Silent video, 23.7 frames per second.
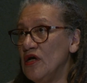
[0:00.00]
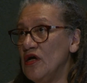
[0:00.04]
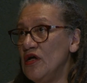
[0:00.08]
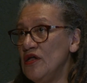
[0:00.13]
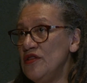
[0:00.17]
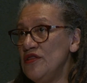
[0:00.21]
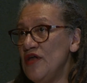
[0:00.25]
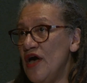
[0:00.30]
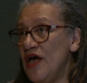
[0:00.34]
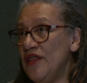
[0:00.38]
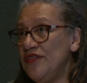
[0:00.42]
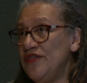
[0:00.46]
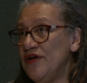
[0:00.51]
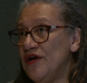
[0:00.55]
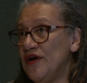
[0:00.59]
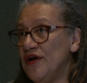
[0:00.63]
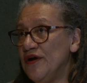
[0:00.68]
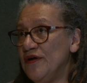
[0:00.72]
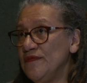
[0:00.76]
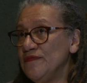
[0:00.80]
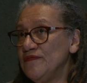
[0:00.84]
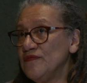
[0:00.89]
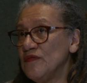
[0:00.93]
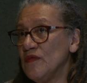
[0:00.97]

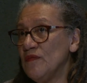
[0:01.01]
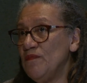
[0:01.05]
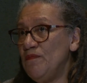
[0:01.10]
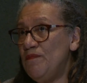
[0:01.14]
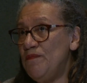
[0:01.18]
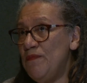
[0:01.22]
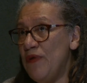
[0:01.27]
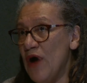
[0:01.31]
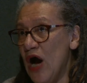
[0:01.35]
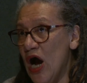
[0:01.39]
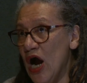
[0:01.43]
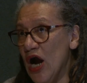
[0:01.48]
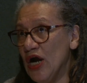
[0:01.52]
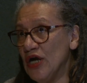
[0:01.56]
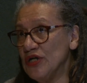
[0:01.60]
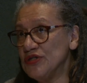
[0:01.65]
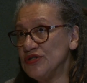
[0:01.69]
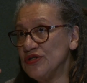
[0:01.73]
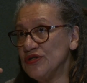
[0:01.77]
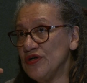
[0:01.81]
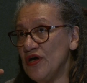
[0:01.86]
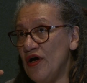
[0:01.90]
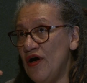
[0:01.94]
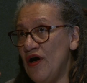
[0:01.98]
Another
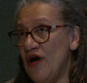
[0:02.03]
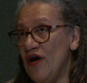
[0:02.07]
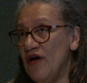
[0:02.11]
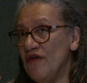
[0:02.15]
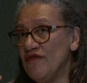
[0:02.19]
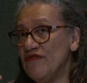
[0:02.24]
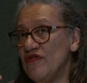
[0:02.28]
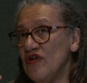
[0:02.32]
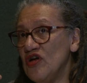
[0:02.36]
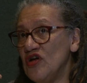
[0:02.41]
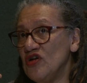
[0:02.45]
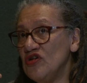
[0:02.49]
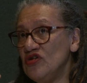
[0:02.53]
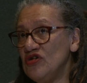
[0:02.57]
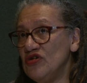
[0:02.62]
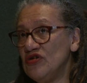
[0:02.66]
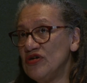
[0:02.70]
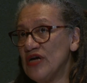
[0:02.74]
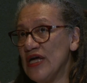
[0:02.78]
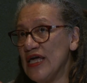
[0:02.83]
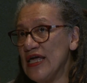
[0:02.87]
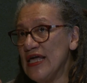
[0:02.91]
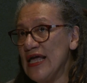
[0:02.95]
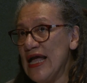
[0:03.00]
part of
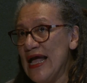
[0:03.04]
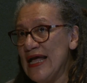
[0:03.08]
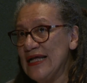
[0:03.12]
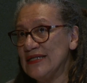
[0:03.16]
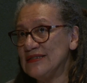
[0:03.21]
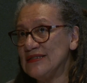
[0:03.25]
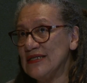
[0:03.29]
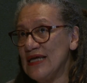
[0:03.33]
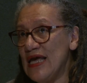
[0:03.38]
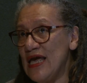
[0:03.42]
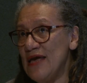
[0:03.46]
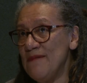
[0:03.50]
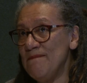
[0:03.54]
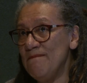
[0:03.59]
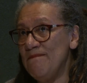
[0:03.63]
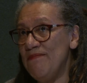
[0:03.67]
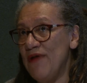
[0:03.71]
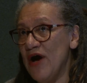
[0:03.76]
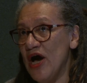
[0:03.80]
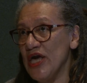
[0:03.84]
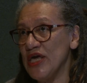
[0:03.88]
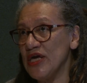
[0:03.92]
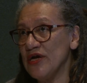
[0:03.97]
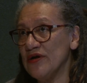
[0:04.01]
looking at
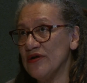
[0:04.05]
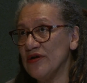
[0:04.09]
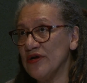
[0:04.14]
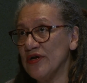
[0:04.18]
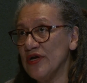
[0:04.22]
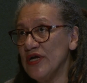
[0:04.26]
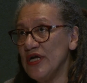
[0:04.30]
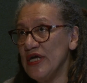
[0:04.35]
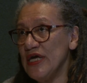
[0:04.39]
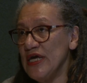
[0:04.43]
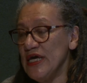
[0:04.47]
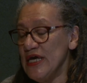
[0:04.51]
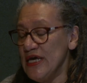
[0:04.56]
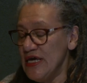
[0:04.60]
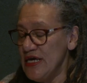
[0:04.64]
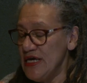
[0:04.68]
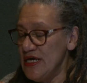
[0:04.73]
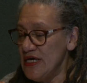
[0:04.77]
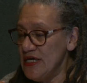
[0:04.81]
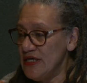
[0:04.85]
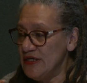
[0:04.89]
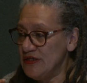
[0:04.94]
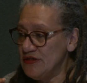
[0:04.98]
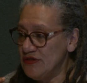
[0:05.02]
empire
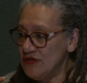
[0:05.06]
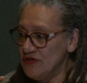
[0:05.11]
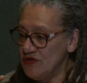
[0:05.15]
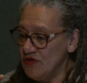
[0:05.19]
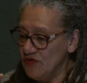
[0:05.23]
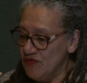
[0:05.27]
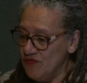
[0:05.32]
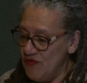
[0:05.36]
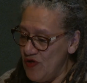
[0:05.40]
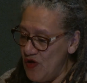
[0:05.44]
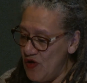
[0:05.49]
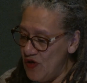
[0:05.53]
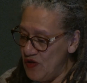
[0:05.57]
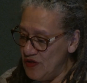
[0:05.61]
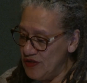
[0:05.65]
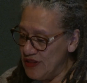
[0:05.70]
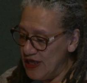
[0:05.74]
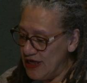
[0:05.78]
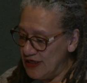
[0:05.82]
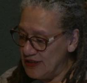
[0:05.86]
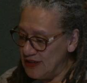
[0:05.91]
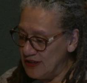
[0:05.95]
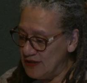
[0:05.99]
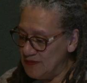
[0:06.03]
is the role
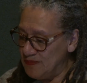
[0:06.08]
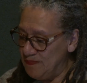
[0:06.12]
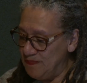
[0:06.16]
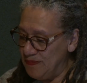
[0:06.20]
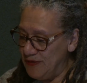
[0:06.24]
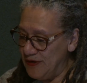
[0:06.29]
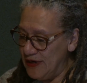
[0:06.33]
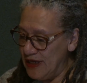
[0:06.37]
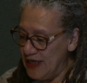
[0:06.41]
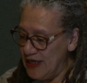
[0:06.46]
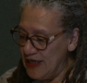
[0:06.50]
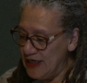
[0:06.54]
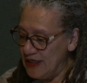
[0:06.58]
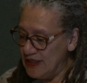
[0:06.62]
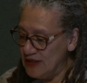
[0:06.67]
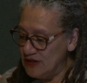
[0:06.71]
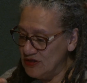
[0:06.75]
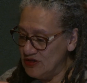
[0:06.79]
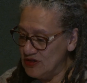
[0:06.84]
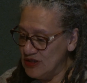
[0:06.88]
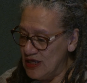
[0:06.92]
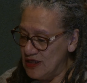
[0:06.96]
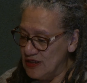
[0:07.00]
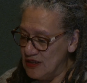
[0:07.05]
that it
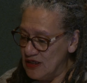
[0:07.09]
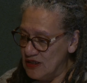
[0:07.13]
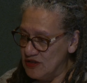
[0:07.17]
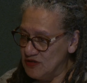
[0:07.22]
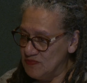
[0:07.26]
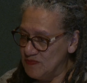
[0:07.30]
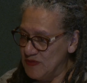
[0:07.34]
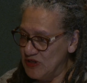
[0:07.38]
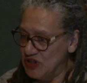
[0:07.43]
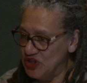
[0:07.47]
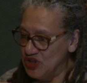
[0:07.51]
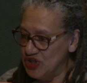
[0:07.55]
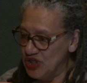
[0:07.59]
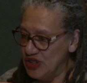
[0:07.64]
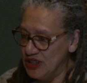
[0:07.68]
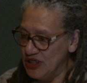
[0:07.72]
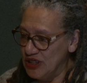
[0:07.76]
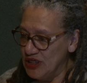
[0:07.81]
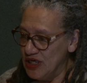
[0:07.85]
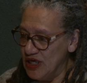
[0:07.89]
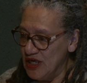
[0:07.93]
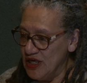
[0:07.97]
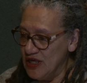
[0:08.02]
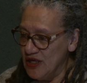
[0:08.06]
plays, and
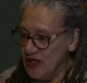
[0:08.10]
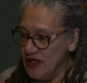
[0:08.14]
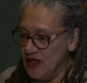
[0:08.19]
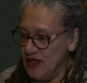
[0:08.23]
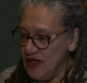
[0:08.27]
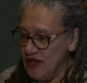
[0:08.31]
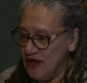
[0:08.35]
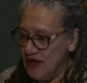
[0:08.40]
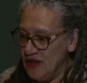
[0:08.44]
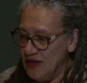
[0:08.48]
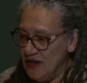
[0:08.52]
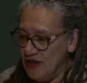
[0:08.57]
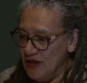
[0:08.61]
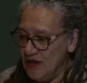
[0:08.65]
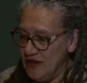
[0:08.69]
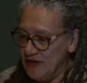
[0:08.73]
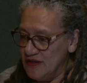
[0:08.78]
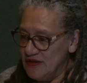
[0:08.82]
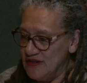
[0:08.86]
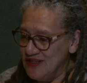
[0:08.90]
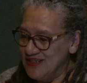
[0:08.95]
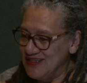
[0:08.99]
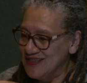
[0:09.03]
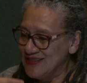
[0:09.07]
especially
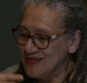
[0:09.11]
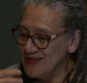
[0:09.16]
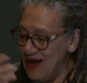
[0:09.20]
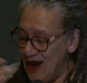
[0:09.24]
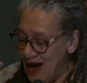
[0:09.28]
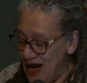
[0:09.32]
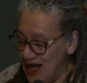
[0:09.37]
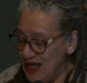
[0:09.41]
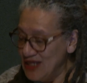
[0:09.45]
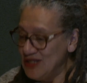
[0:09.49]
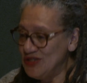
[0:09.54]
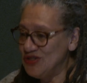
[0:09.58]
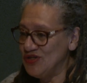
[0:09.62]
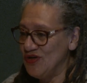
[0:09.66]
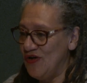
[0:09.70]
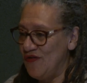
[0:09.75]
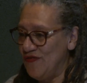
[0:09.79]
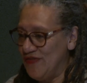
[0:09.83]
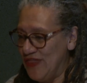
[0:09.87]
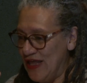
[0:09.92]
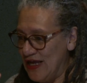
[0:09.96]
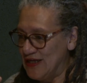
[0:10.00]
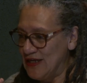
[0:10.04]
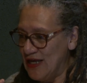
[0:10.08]
the size
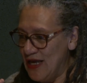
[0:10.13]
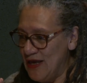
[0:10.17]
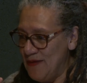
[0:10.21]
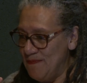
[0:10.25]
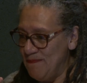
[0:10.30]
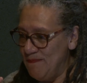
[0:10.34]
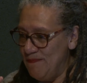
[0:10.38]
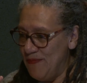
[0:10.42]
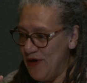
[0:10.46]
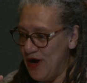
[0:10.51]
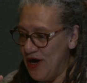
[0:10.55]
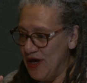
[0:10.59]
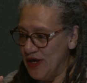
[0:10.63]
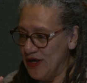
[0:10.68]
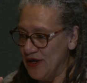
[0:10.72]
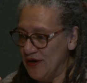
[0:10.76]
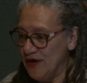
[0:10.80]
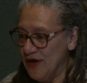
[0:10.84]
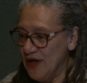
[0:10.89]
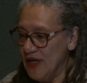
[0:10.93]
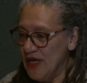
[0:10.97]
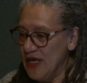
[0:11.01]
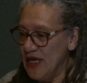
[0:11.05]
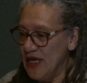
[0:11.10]
of that
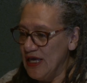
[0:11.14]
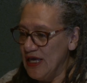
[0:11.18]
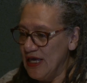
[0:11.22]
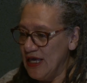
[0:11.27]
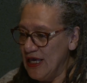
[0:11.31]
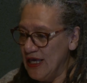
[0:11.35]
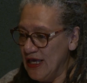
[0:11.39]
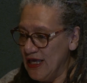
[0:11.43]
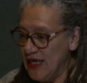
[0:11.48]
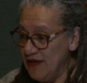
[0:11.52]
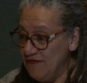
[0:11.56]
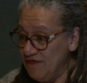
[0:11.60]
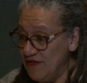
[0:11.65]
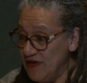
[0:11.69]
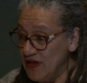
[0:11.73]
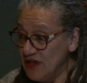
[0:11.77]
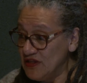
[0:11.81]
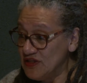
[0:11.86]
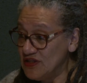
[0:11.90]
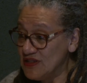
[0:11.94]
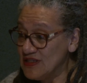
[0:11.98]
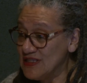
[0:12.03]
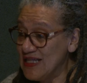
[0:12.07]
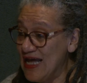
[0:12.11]
empire, in giving
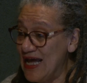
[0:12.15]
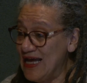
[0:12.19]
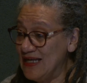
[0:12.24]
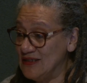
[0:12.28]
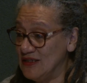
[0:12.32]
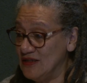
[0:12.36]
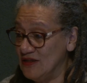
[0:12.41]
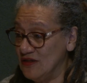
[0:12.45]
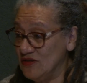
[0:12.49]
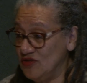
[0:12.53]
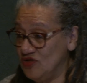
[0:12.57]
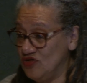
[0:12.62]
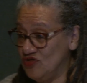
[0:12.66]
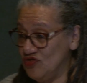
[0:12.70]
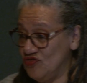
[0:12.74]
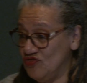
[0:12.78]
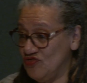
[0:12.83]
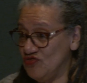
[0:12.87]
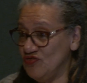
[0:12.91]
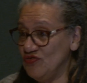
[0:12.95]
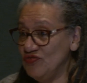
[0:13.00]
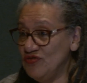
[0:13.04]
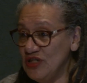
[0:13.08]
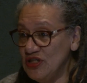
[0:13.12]
status
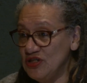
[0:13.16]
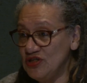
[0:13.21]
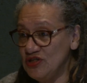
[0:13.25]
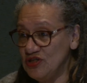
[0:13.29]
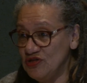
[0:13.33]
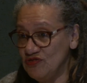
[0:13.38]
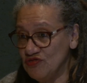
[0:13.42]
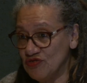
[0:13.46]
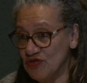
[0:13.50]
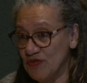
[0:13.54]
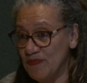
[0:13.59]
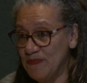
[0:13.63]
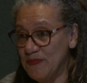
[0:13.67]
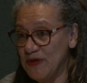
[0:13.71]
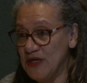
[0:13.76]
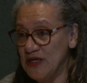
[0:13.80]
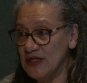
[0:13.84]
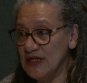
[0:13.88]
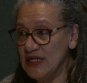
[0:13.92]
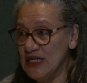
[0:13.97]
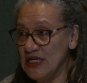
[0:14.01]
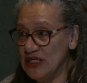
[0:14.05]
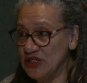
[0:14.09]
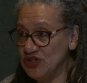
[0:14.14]
to these
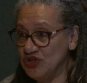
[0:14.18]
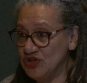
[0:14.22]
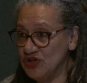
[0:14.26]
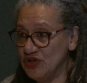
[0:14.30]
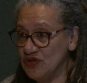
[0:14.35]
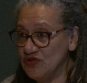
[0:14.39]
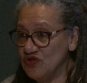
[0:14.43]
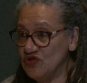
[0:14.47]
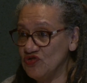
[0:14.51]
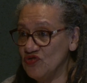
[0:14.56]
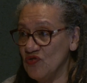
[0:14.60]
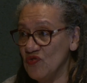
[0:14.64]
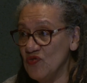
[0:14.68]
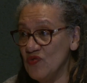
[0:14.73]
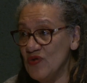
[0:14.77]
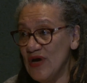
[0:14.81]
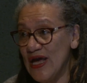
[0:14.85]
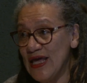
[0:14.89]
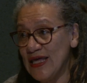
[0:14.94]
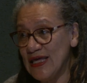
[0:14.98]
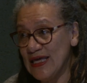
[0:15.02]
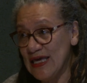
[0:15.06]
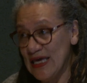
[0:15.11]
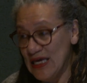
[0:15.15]
European nations who
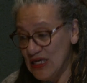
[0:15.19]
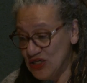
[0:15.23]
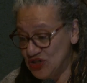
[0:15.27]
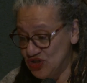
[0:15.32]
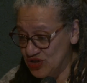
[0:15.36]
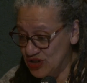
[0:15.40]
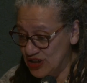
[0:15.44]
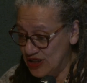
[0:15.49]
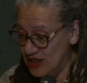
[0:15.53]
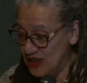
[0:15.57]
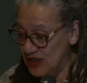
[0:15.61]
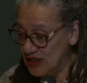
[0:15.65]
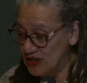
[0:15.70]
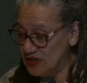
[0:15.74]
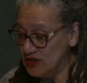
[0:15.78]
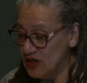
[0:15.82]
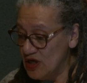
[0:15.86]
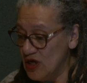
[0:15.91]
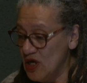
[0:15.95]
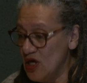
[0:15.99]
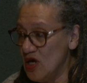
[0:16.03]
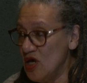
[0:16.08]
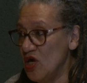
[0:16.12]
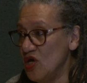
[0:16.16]
engaged in it.
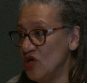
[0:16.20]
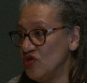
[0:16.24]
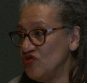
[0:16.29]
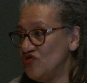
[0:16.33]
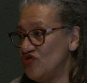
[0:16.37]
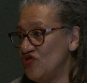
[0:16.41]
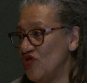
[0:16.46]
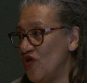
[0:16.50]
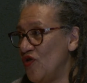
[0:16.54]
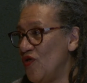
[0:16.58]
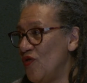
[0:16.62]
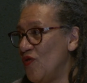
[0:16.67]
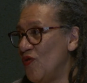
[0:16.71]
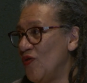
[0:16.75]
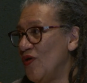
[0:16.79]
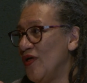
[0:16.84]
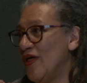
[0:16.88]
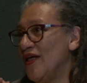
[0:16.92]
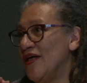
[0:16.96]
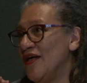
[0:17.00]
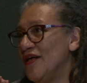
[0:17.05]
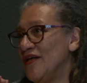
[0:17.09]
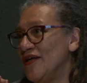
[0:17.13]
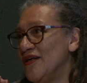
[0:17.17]
So
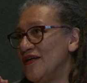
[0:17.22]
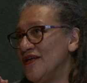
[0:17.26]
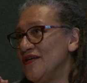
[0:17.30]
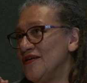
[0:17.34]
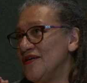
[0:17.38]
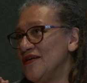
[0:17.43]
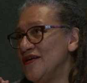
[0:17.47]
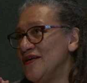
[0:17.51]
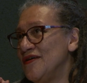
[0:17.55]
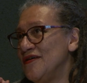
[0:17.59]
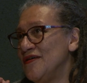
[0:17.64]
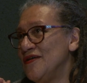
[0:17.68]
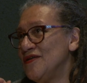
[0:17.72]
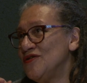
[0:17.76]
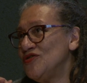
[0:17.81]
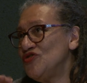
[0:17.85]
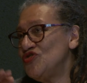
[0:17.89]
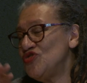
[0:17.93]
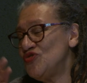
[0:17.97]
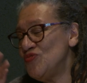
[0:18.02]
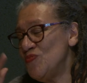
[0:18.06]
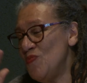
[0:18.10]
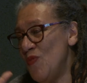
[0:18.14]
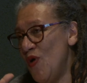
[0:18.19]

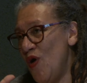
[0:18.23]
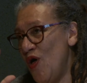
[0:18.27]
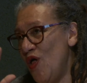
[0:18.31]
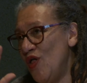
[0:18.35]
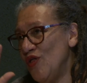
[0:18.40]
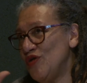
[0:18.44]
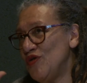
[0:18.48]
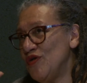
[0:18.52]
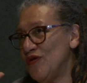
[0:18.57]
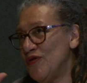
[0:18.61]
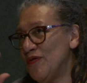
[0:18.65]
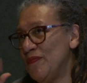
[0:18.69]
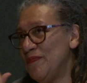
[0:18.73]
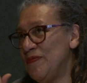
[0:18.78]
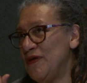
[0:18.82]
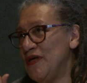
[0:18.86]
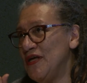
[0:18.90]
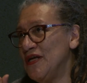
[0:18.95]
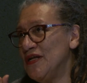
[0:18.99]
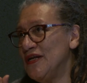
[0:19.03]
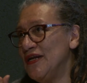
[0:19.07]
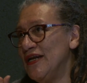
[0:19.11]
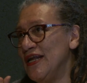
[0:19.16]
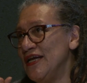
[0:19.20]
small
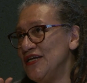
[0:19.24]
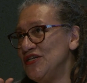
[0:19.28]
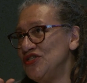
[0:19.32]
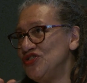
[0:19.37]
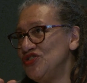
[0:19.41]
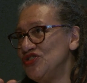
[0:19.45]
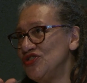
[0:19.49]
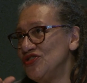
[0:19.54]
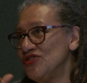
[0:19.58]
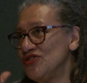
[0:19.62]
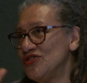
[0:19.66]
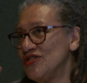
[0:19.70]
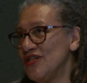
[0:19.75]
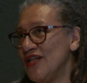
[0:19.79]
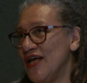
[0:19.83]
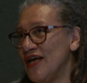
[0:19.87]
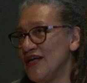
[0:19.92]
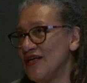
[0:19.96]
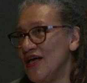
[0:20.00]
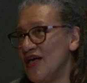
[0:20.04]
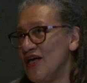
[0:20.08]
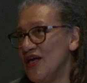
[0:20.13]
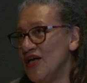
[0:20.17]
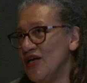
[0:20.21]
European nations
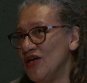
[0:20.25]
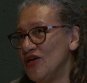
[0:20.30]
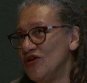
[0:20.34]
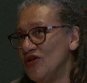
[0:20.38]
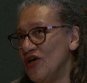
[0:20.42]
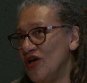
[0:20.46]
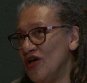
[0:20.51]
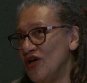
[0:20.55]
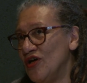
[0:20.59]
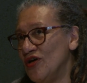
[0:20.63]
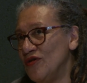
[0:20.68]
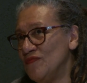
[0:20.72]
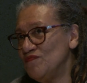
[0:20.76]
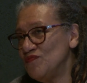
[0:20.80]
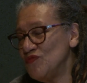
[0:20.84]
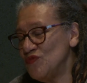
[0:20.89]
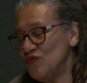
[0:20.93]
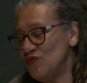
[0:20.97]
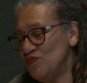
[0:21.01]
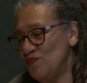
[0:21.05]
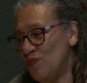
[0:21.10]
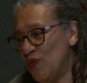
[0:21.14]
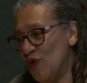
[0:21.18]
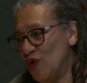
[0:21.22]
like
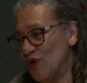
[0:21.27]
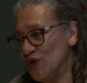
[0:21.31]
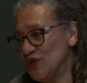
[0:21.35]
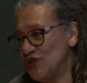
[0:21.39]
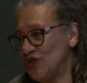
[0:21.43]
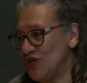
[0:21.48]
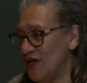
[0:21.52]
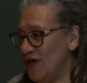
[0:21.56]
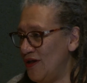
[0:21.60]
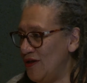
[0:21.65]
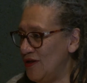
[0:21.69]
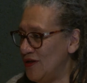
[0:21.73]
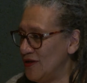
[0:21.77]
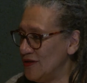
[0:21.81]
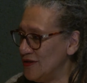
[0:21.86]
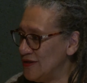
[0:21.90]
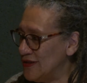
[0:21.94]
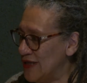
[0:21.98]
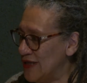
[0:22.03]
Portugal,